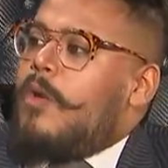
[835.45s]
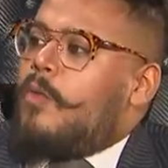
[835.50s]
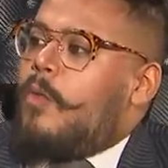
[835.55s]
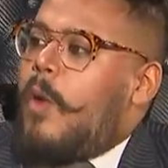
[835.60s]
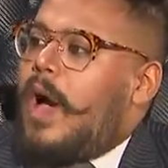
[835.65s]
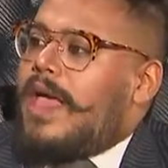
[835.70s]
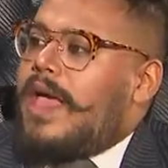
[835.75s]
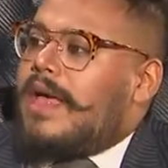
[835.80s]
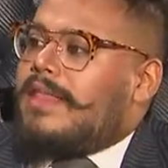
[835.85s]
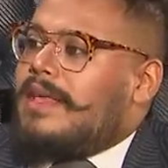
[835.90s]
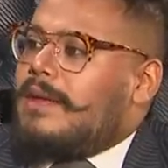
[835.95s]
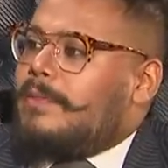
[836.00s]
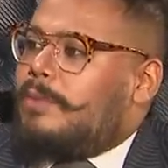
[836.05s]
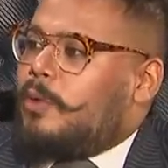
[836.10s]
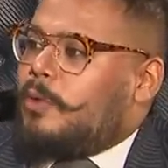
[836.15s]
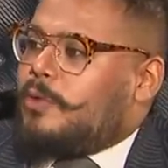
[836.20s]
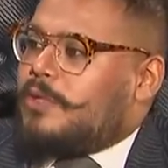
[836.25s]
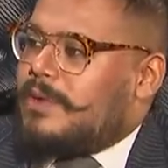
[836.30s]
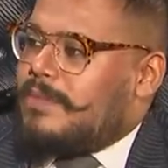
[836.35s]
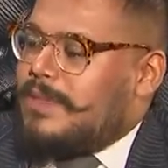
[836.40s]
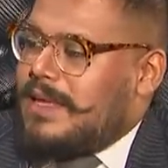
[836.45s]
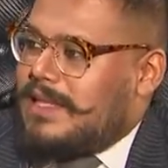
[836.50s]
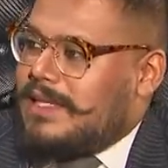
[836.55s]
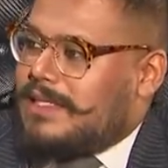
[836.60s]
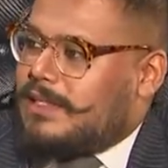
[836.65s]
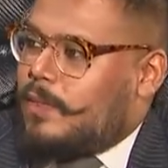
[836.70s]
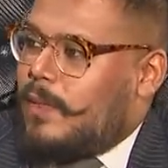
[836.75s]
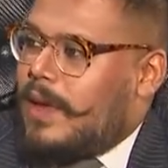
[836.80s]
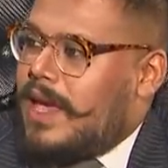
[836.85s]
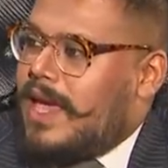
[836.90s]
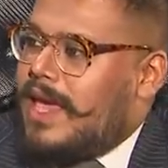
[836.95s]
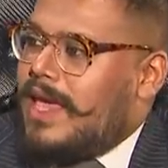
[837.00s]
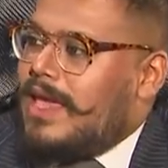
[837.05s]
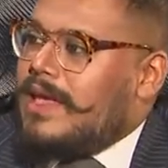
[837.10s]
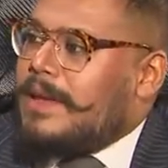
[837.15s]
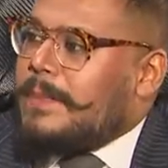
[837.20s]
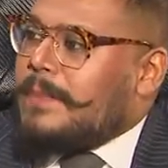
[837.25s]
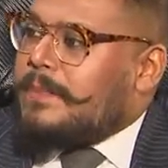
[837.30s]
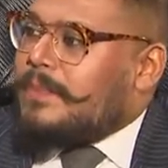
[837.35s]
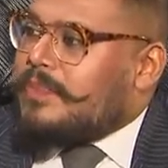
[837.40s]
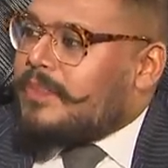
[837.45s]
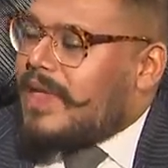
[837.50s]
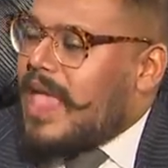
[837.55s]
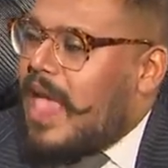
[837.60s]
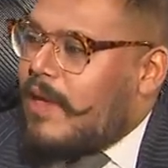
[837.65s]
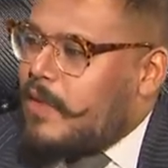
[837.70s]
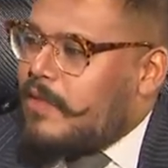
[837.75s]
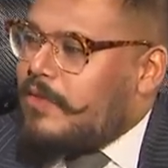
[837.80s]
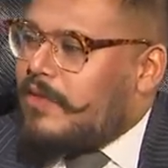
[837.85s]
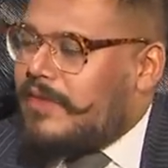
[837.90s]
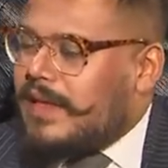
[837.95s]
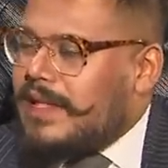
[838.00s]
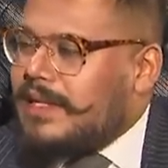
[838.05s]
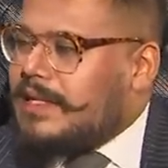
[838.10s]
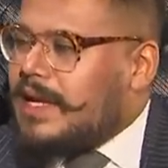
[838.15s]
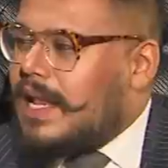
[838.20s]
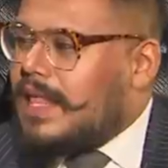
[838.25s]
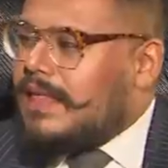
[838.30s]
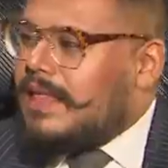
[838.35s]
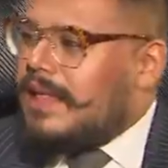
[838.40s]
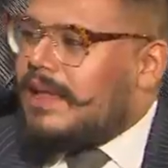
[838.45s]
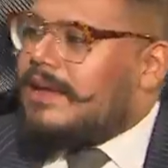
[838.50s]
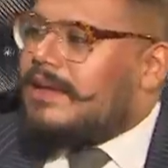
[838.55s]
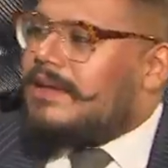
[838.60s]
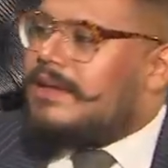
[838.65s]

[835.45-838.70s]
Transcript: Why are they approaching me this way? Have you ever felt like that?